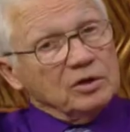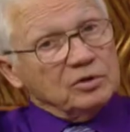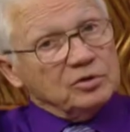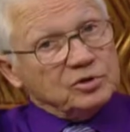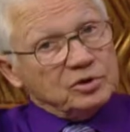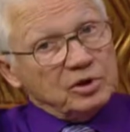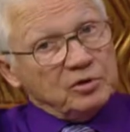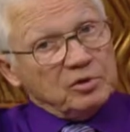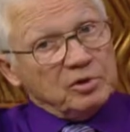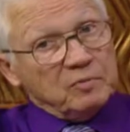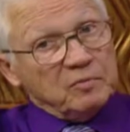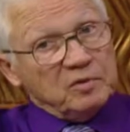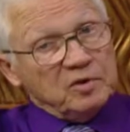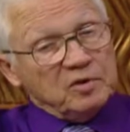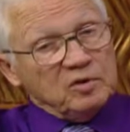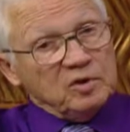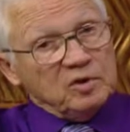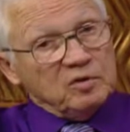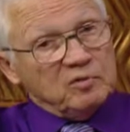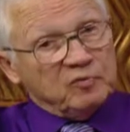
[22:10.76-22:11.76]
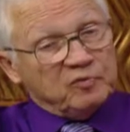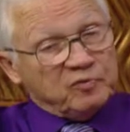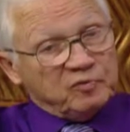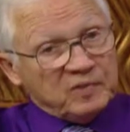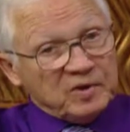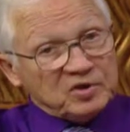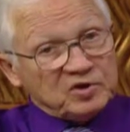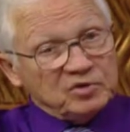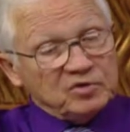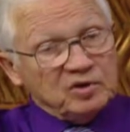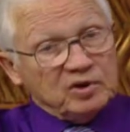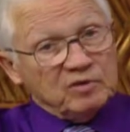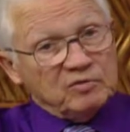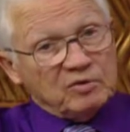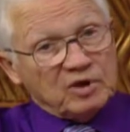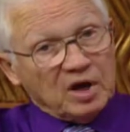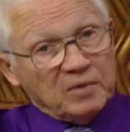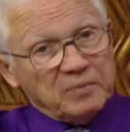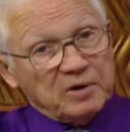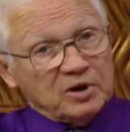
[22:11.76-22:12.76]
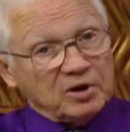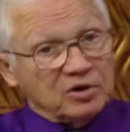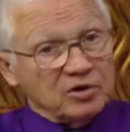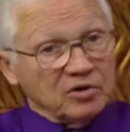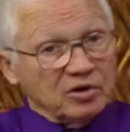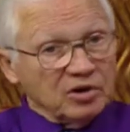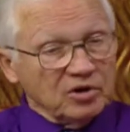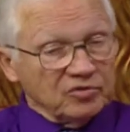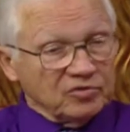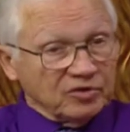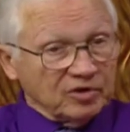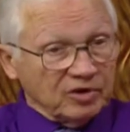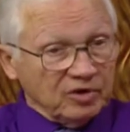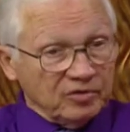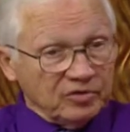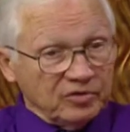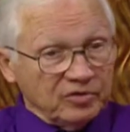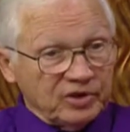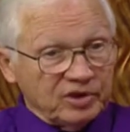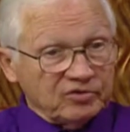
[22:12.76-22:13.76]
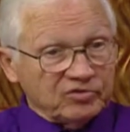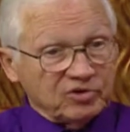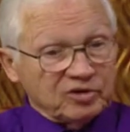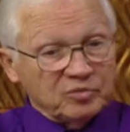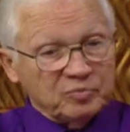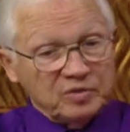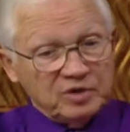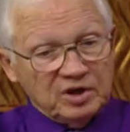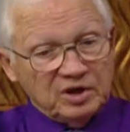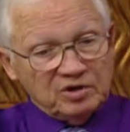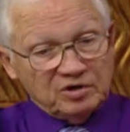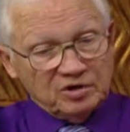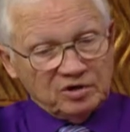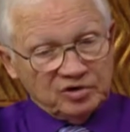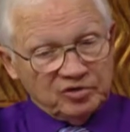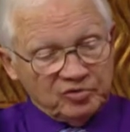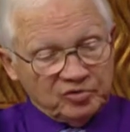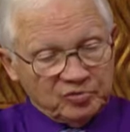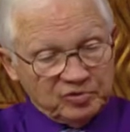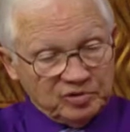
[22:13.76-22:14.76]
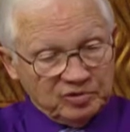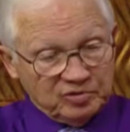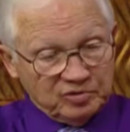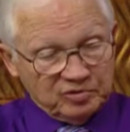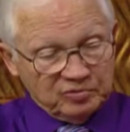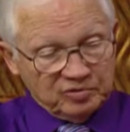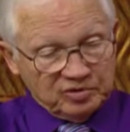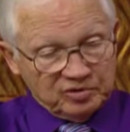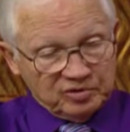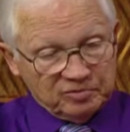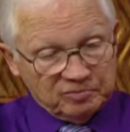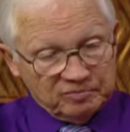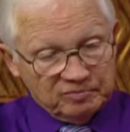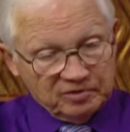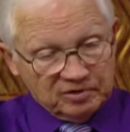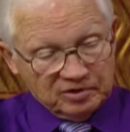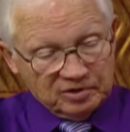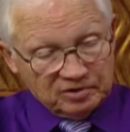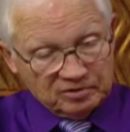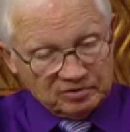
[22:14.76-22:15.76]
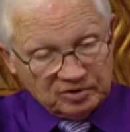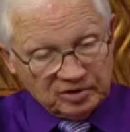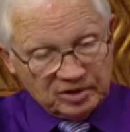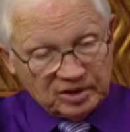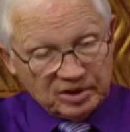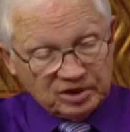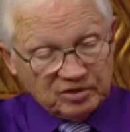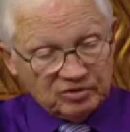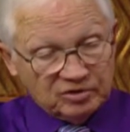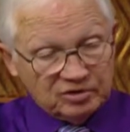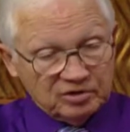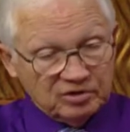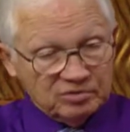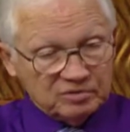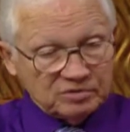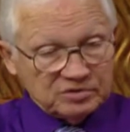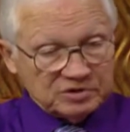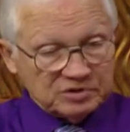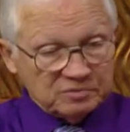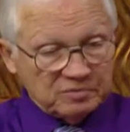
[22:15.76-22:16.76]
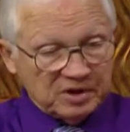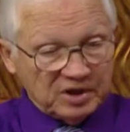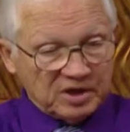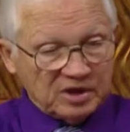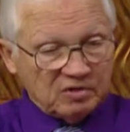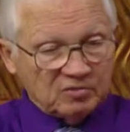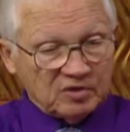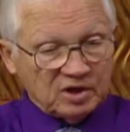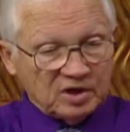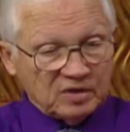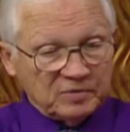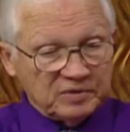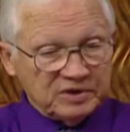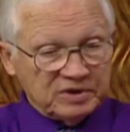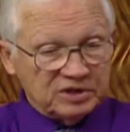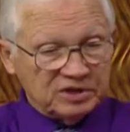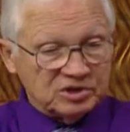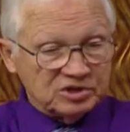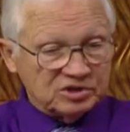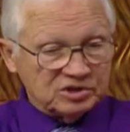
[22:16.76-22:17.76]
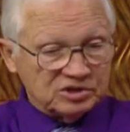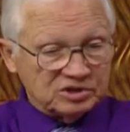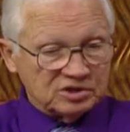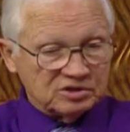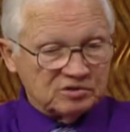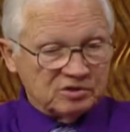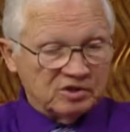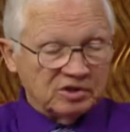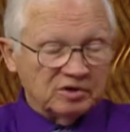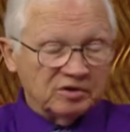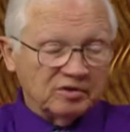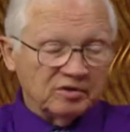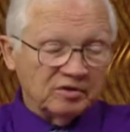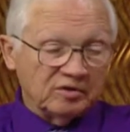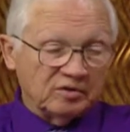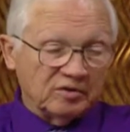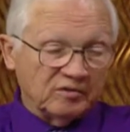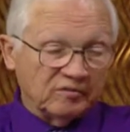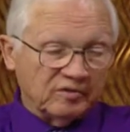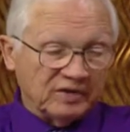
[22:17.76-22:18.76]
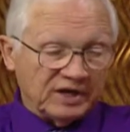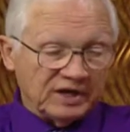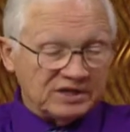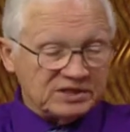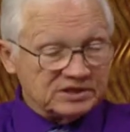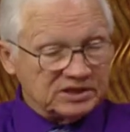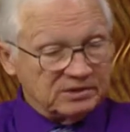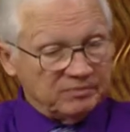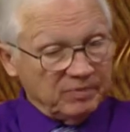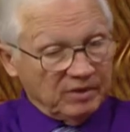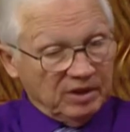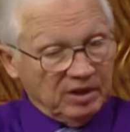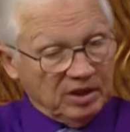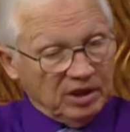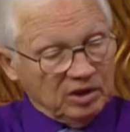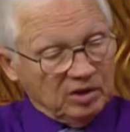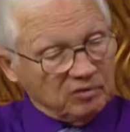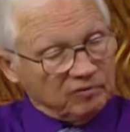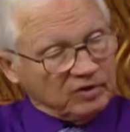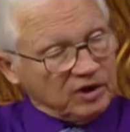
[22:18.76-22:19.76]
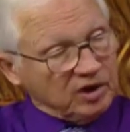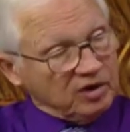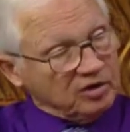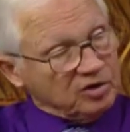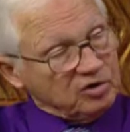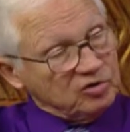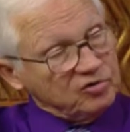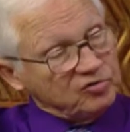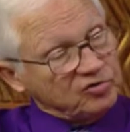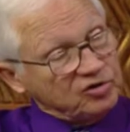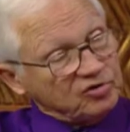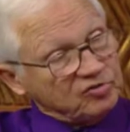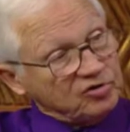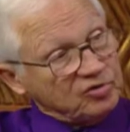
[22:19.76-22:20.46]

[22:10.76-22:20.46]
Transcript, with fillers: Joe, you you mentioned the comic cards and all the things the committee does with with uh, looking at those and making recommendations and, and advising. You've got acoustics